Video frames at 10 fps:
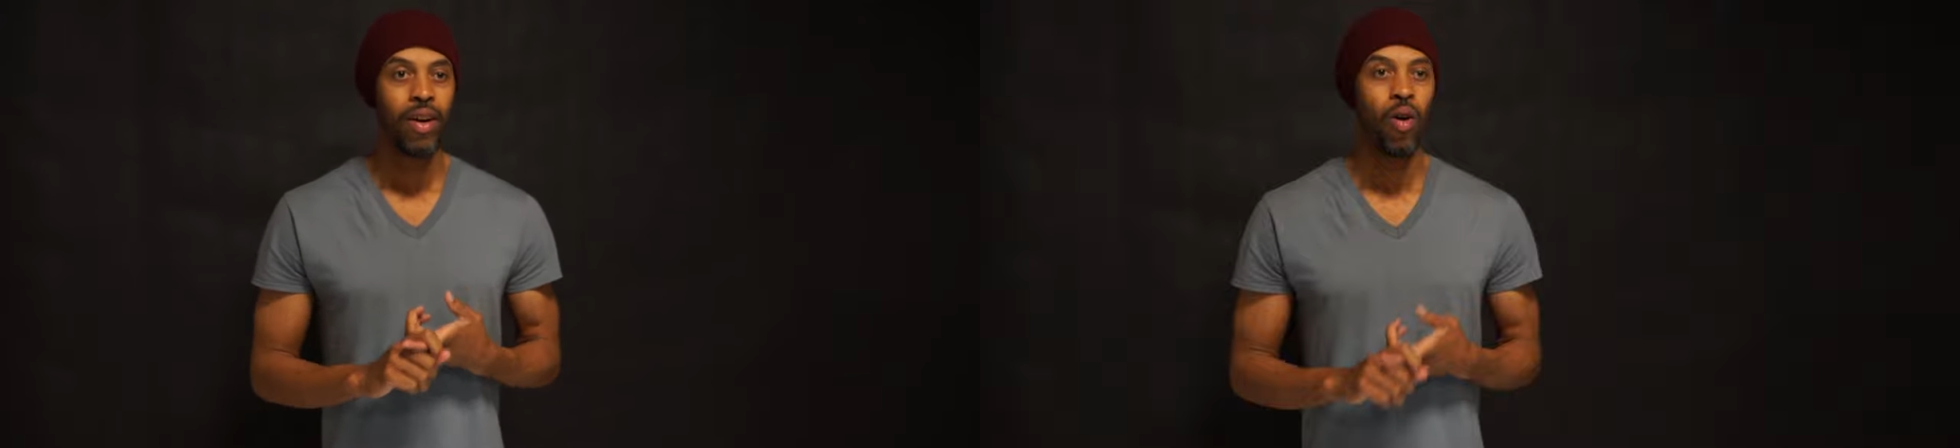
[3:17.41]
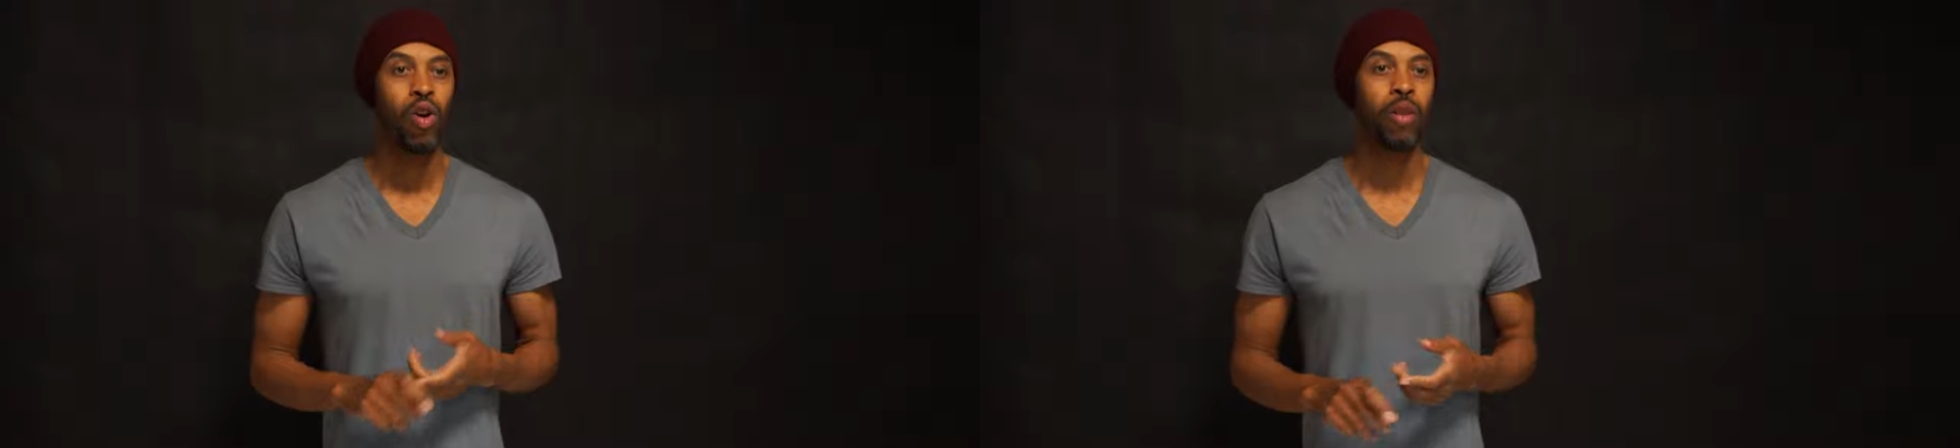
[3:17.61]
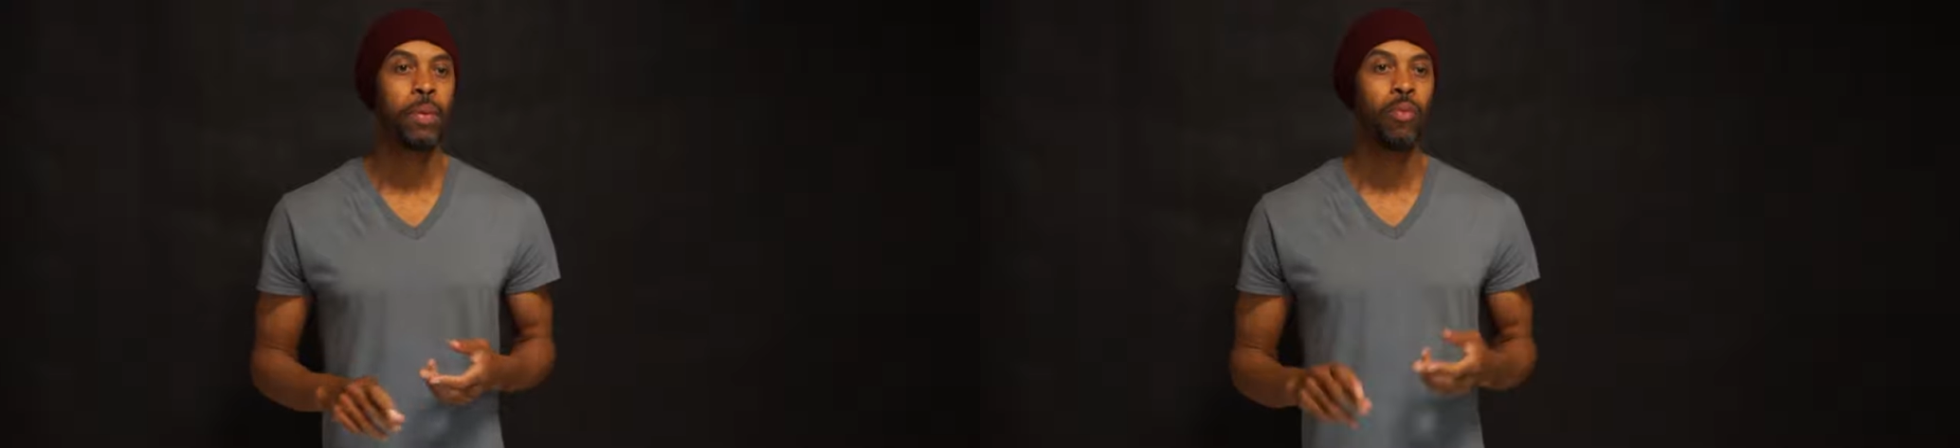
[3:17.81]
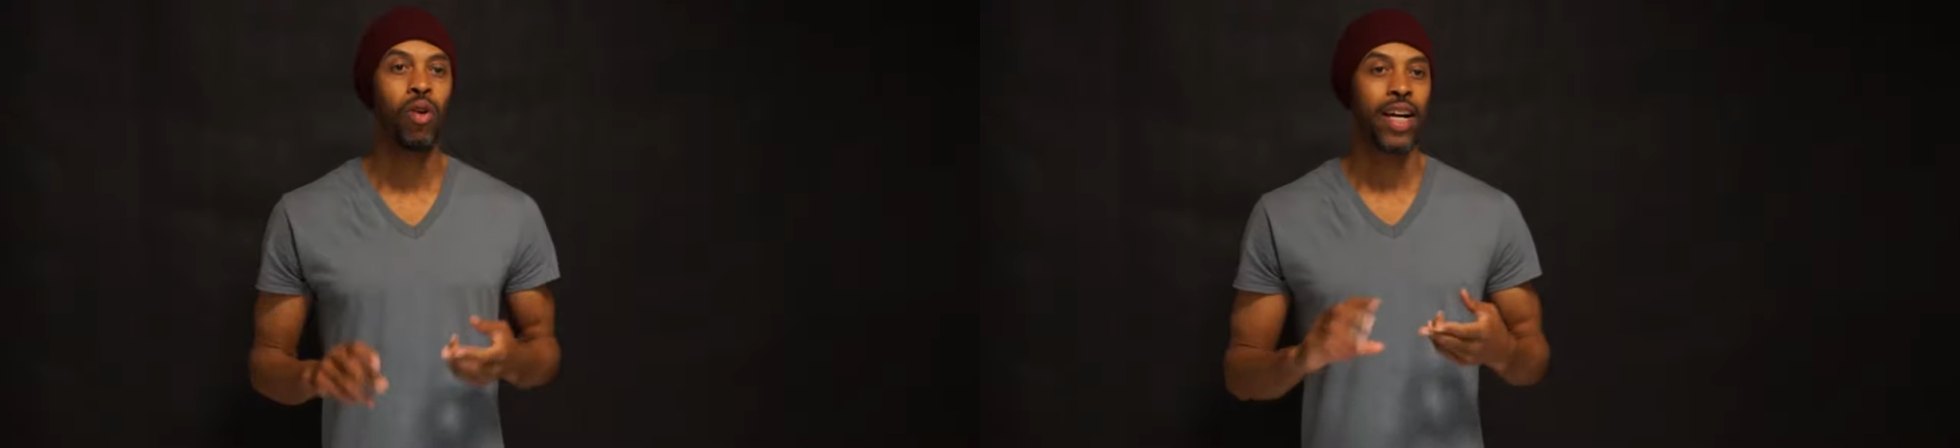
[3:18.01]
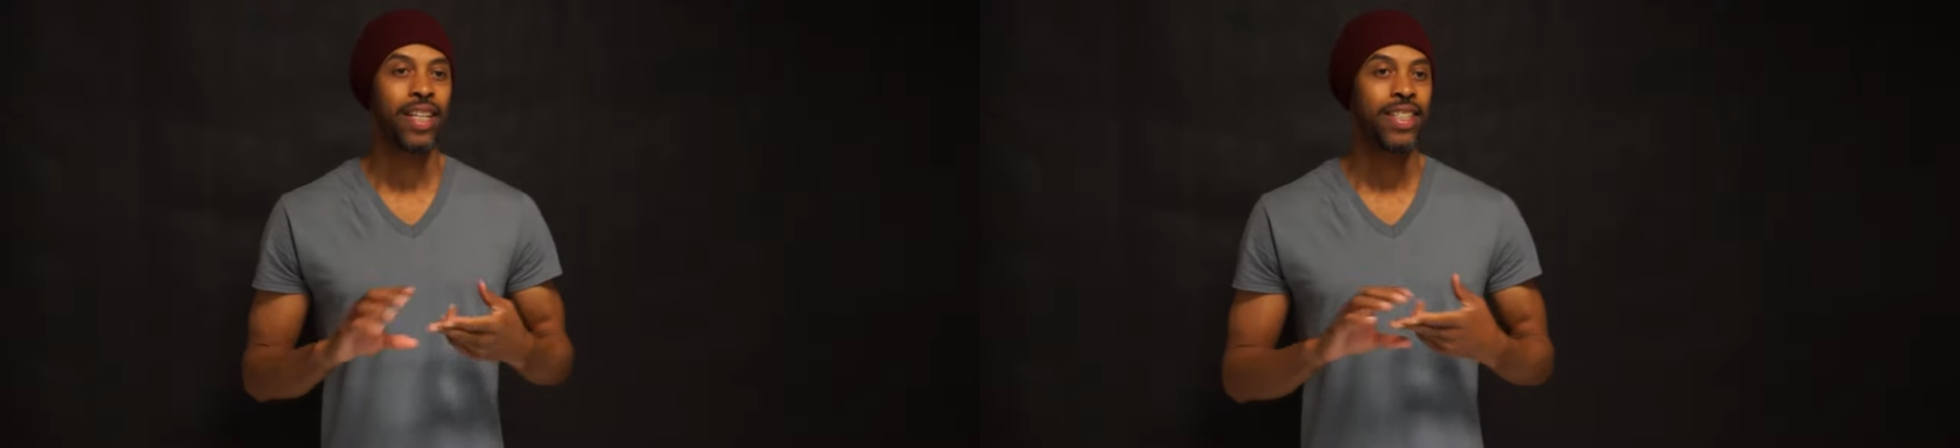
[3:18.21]
or it'll be more
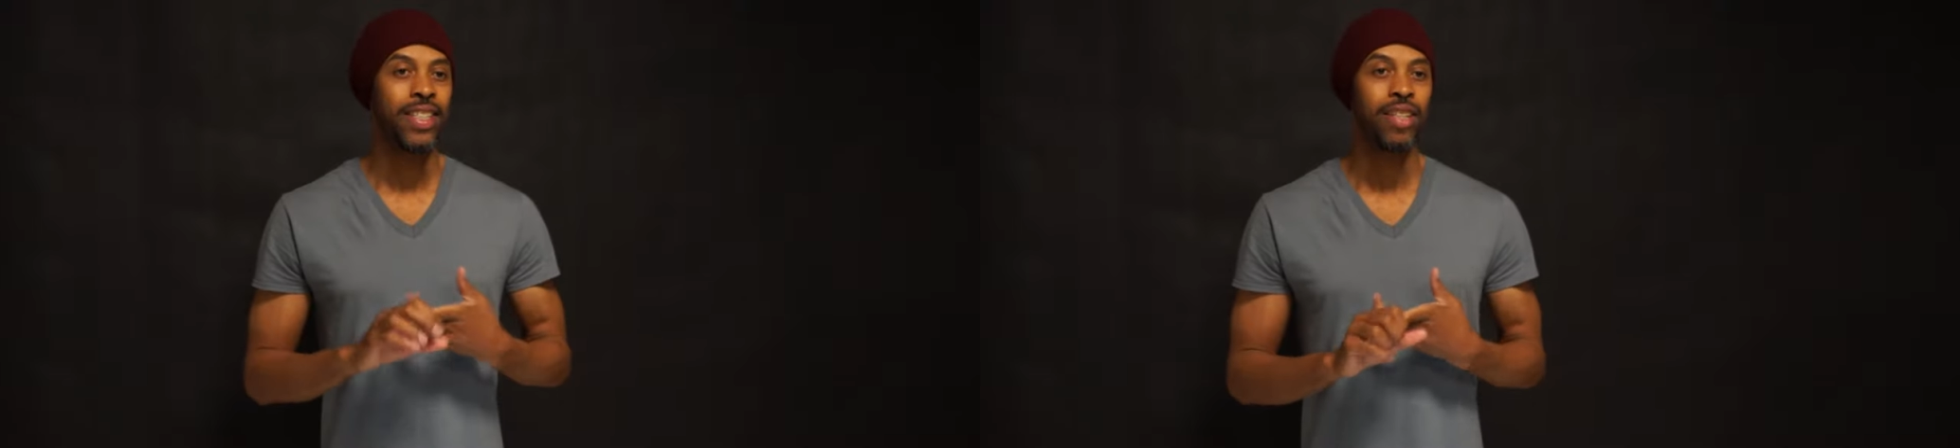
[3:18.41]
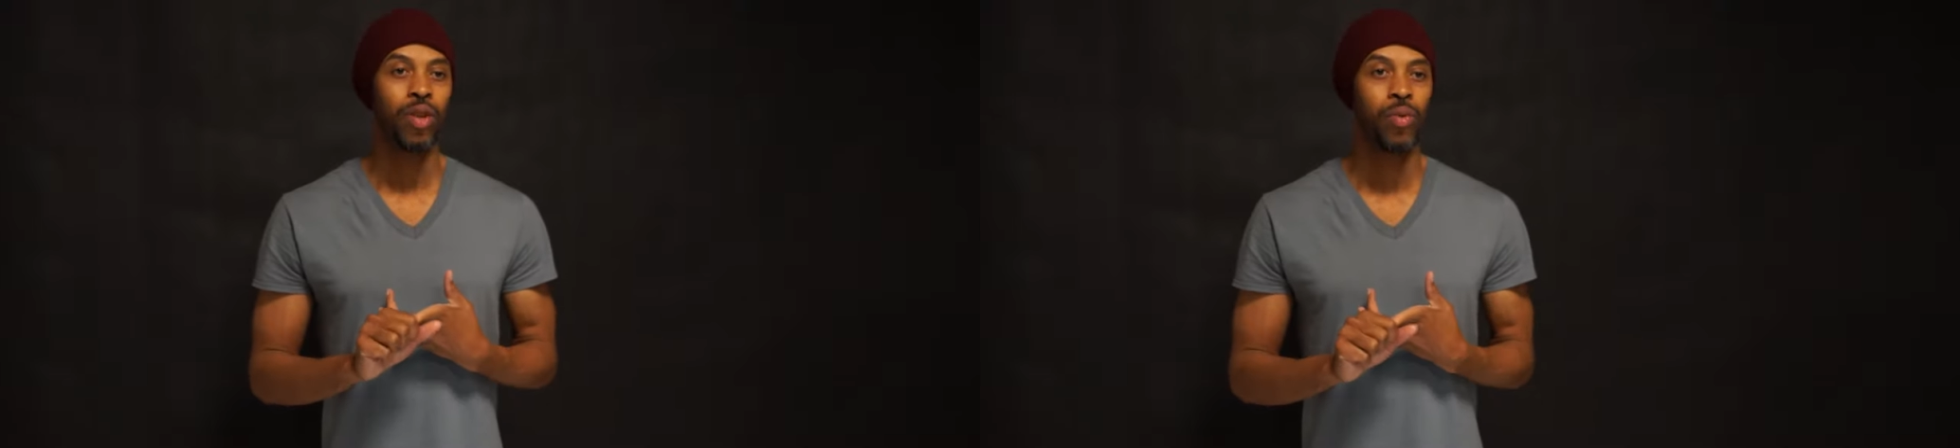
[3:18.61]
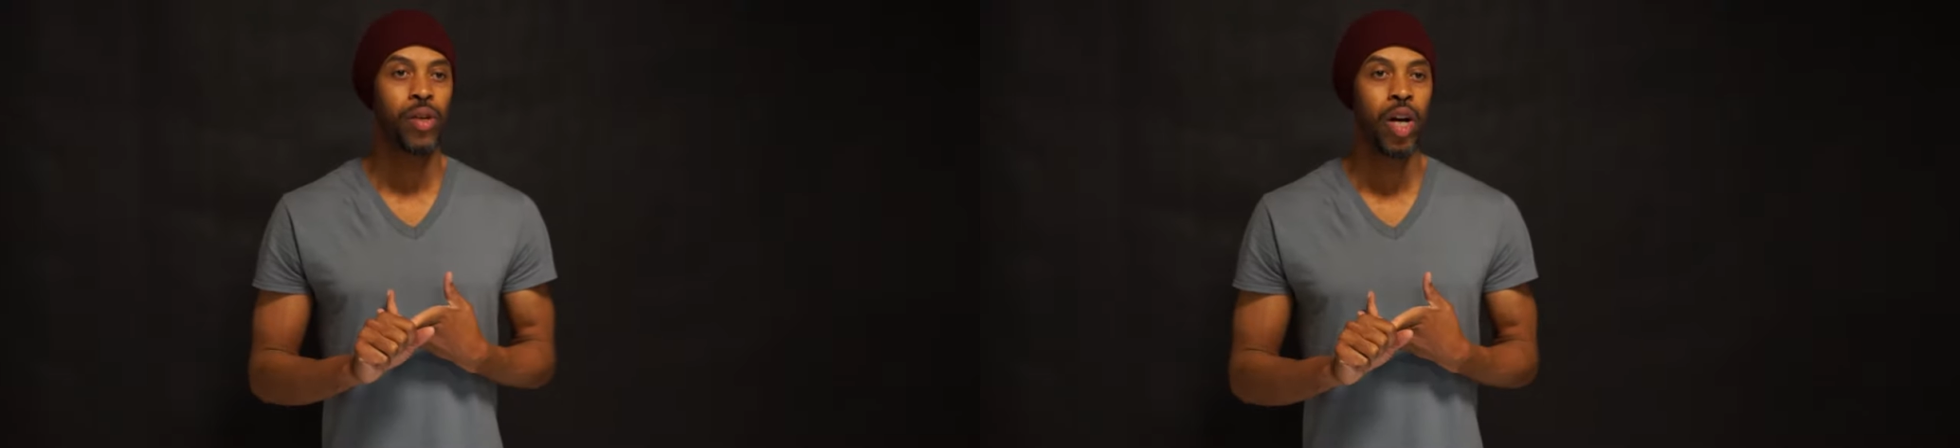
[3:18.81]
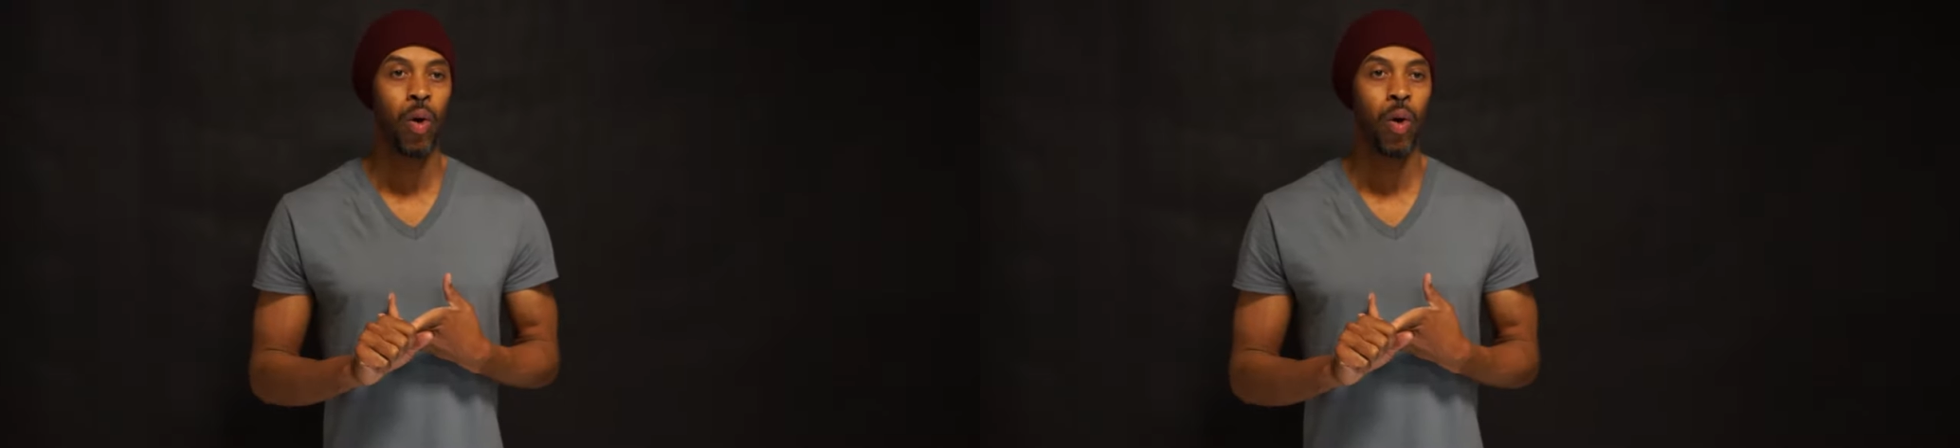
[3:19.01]
like a sizzle reel